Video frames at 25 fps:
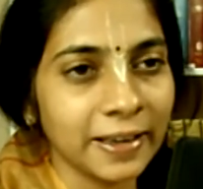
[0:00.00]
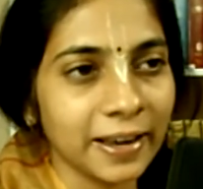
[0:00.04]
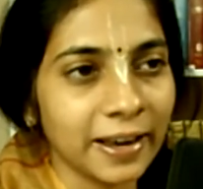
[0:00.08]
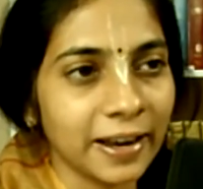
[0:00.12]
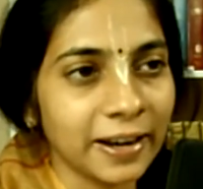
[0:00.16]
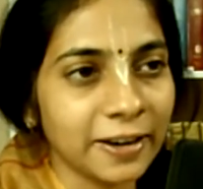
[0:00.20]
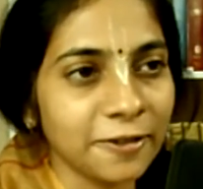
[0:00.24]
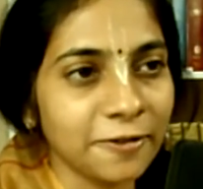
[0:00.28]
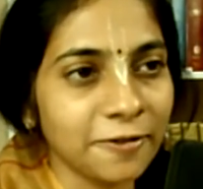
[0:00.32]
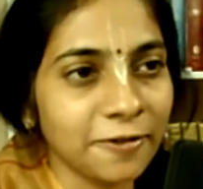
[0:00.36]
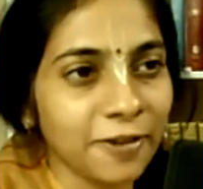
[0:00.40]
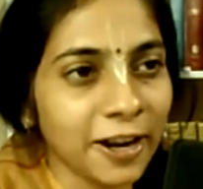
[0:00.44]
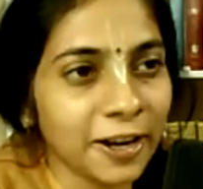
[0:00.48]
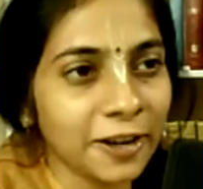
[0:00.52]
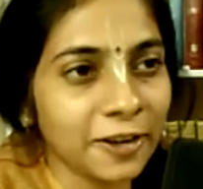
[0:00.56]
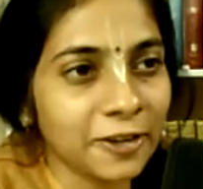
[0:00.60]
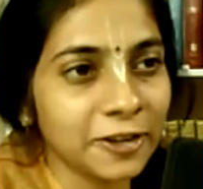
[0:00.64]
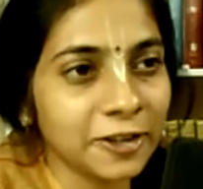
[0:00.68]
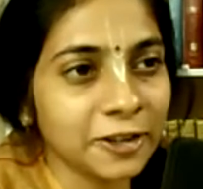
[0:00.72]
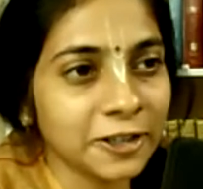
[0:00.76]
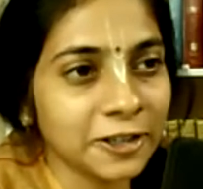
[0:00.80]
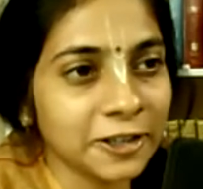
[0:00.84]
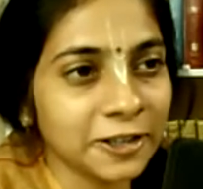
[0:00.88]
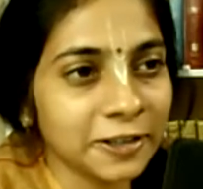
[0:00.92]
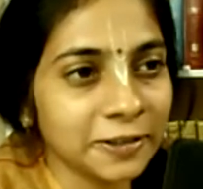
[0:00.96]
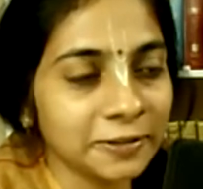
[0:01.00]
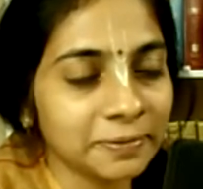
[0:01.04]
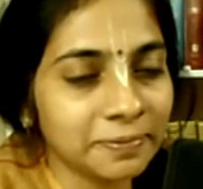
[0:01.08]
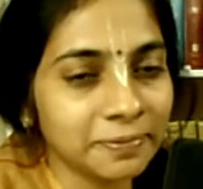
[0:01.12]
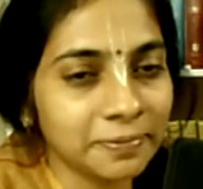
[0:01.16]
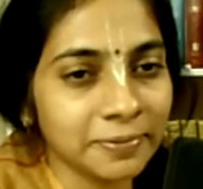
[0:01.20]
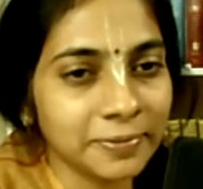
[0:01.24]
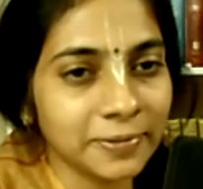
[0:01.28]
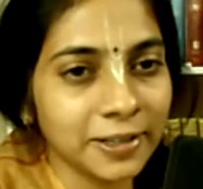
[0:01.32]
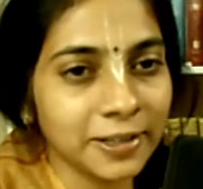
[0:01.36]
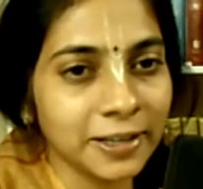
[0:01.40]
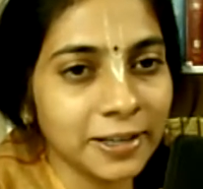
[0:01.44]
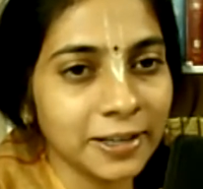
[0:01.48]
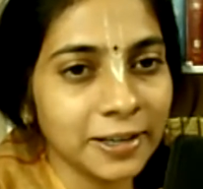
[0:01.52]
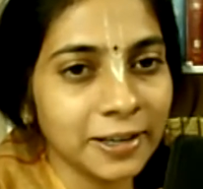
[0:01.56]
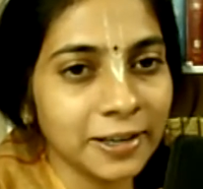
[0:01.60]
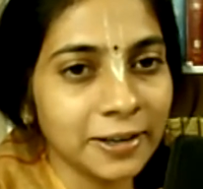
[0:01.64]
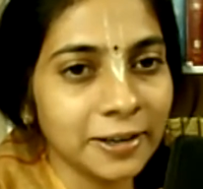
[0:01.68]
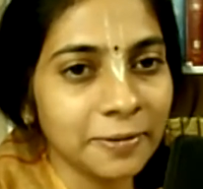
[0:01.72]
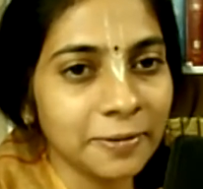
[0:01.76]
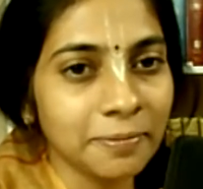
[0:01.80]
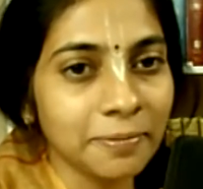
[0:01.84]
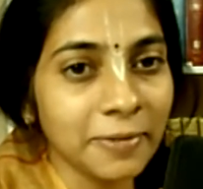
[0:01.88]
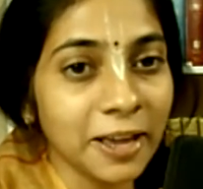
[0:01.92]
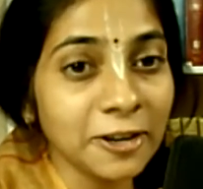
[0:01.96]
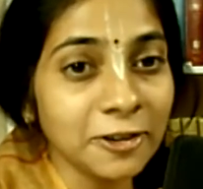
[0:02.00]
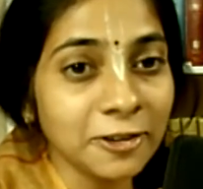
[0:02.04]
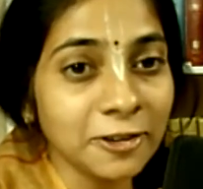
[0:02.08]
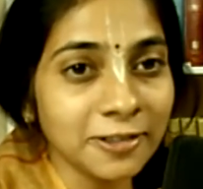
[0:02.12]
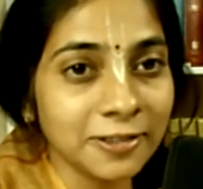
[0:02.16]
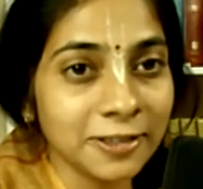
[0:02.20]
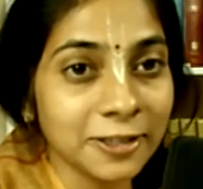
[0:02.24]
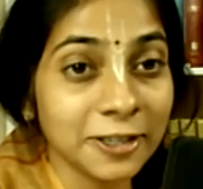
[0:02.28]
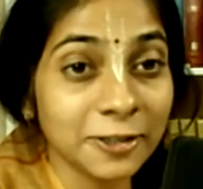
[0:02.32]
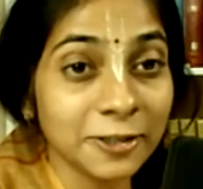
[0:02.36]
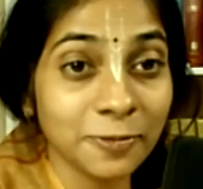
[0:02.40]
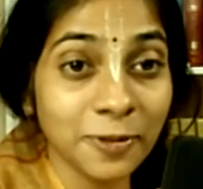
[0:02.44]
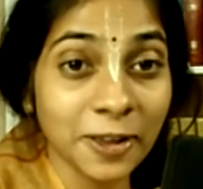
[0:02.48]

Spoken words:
And in fact, Krishna mentions this.